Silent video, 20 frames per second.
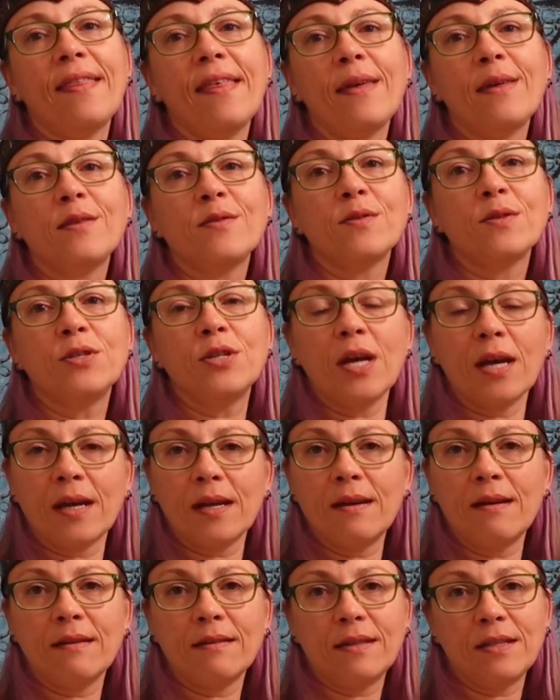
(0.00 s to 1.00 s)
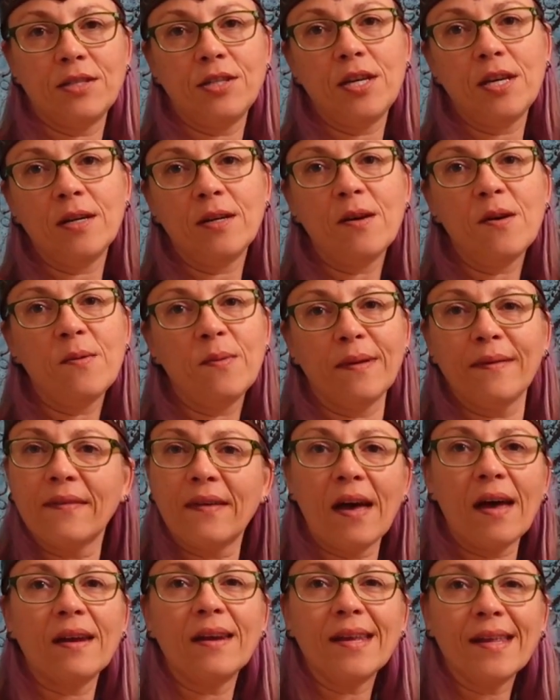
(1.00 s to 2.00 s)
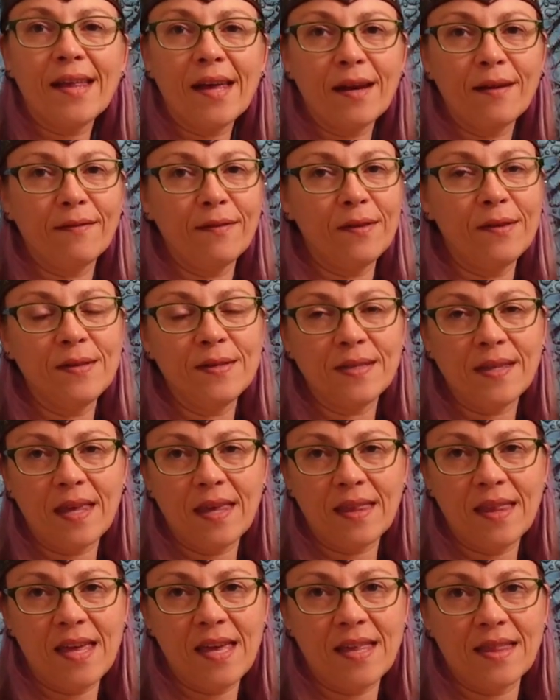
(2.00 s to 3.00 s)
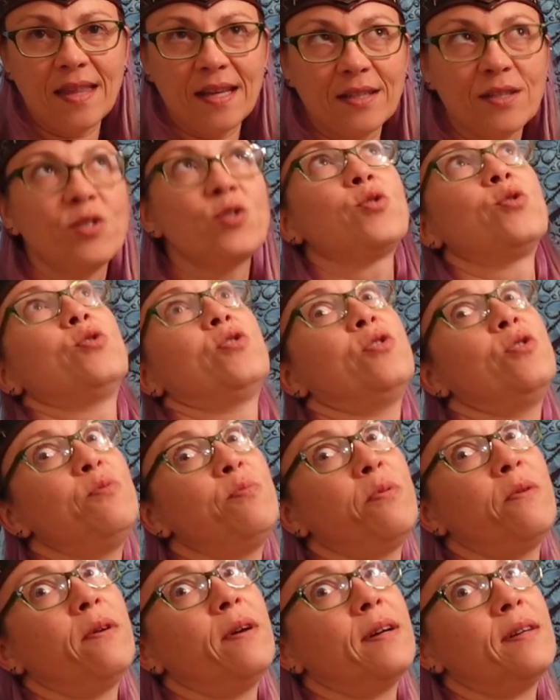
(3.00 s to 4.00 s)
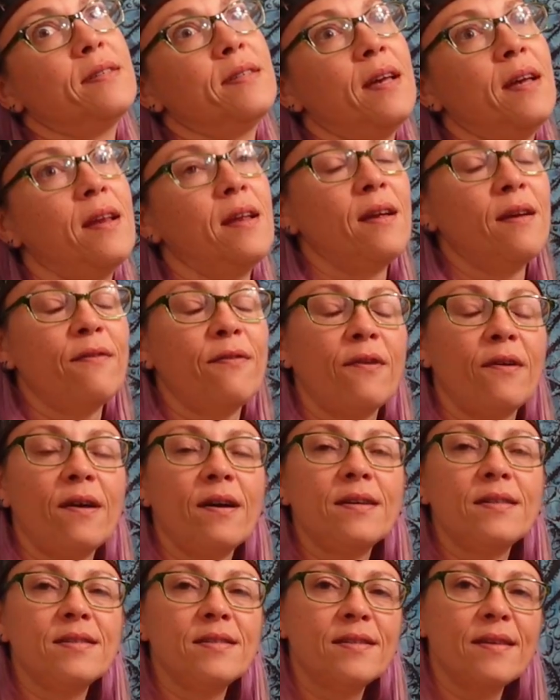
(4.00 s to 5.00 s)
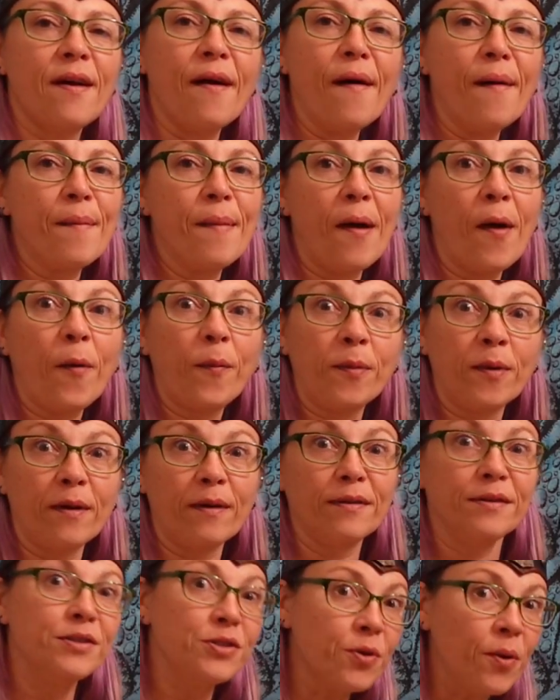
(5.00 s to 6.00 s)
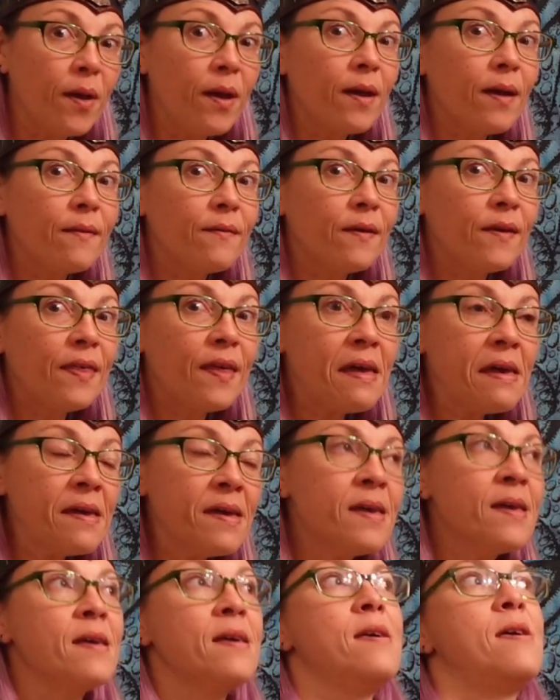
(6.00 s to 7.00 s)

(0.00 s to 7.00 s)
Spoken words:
Thanks for checking out the channel. We've gotten a lot of views lately and that's super exciting for us. I hope you're enjoying everything.